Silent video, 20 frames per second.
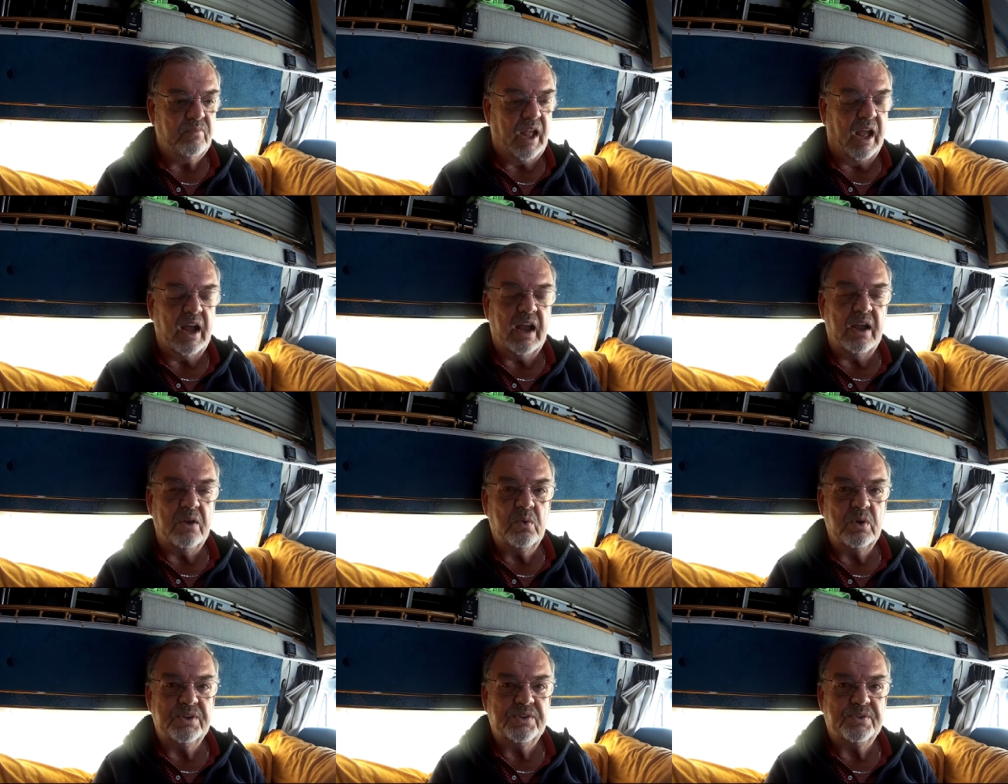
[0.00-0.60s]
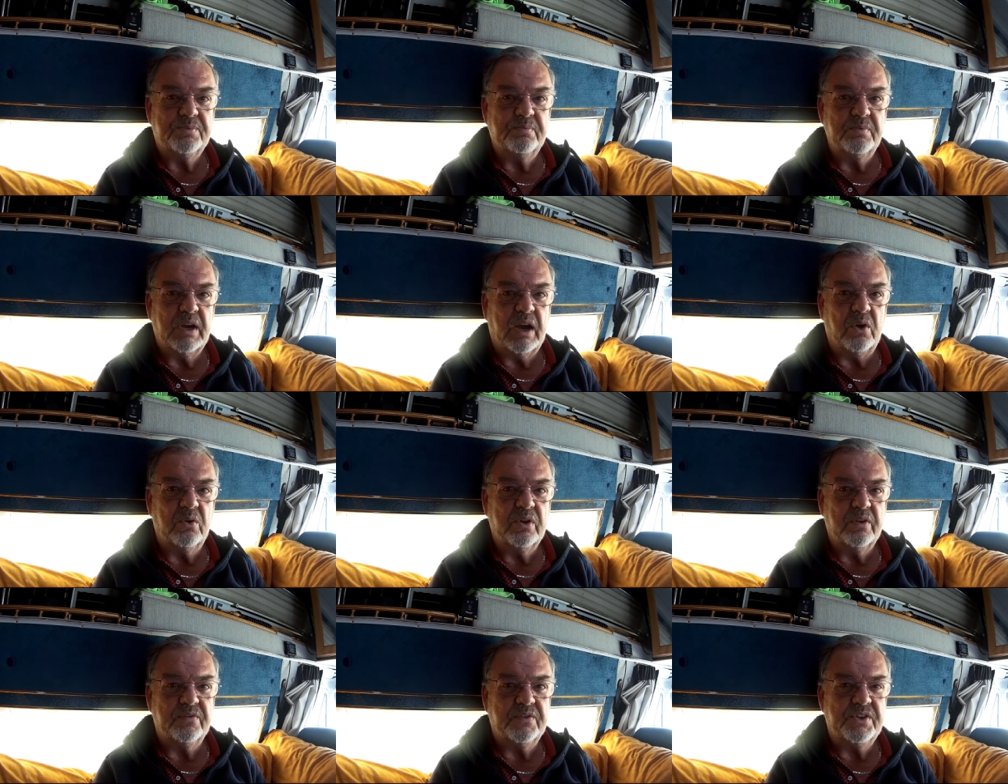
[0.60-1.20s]
I was
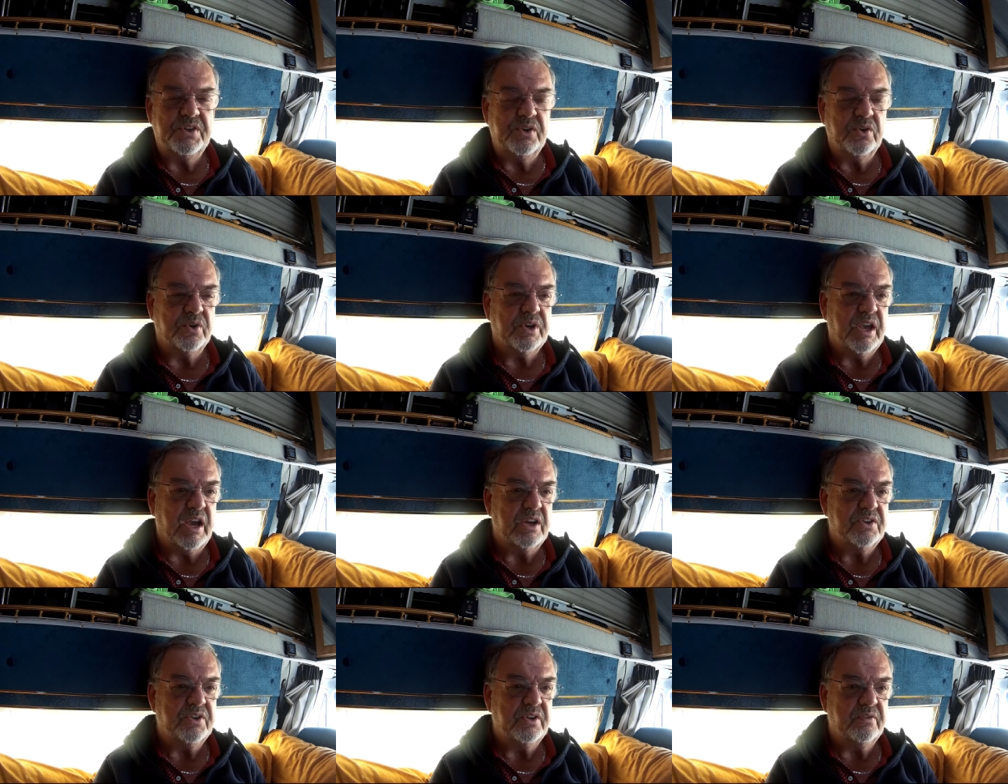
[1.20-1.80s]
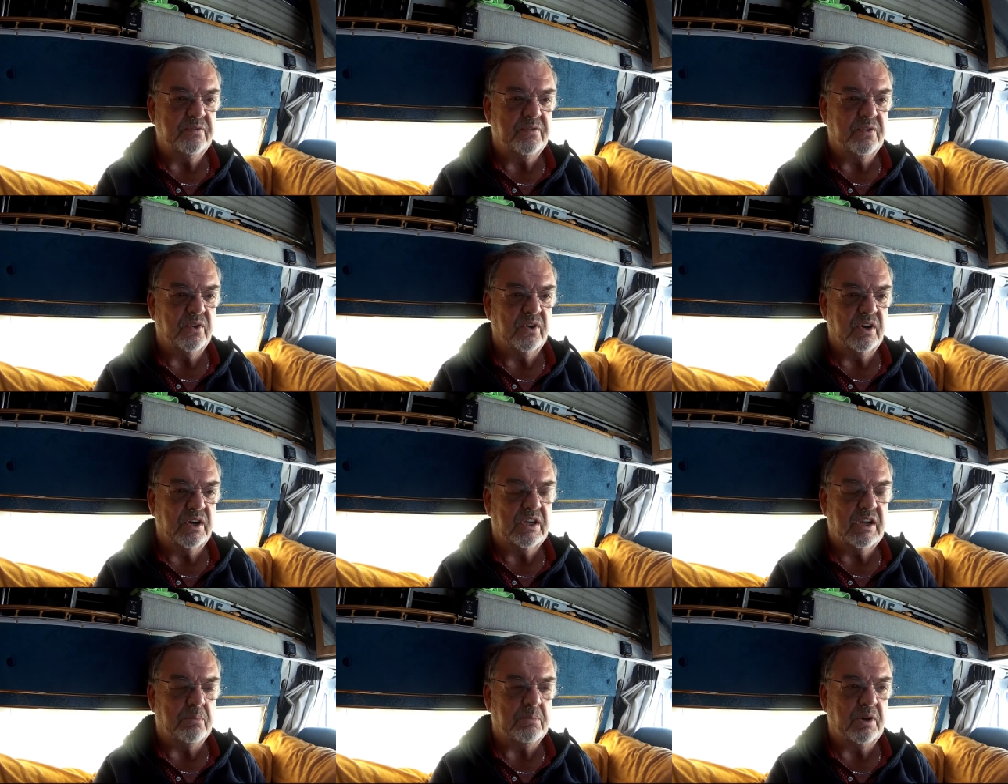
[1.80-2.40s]
out of geocaching for a
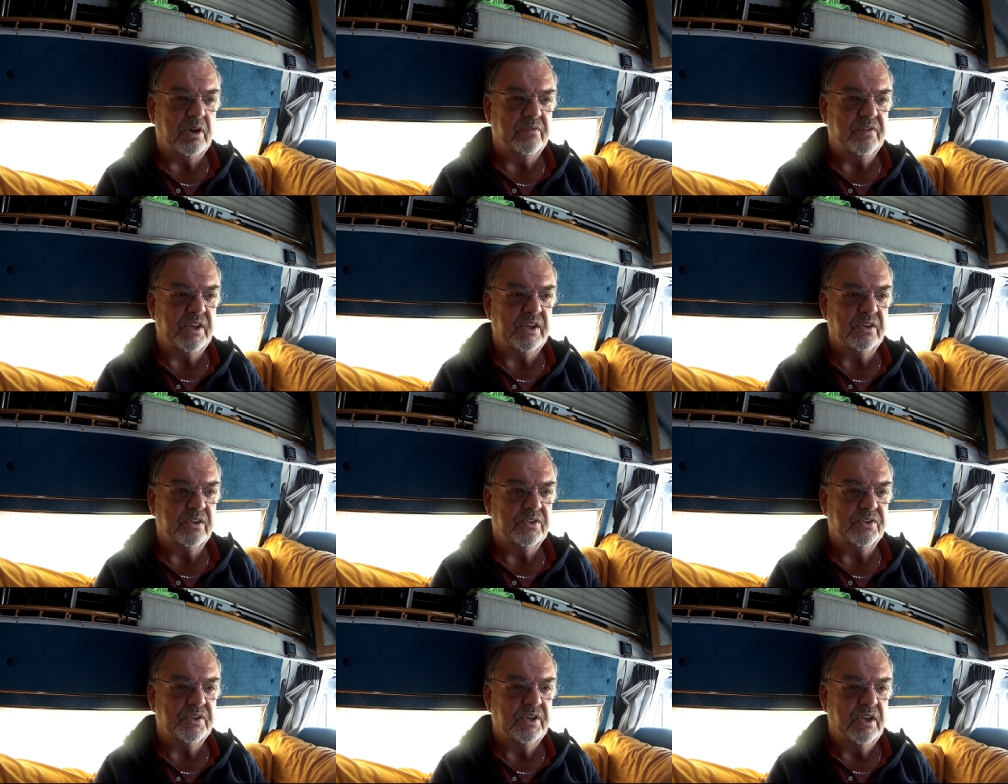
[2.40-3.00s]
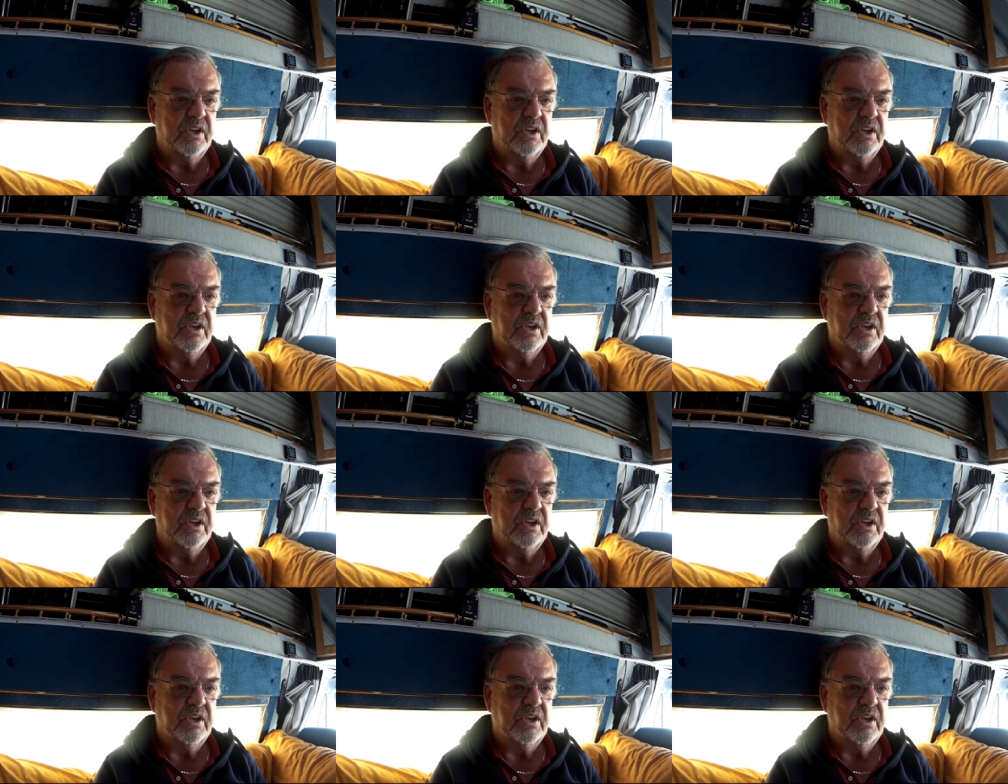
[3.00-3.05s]
couple of years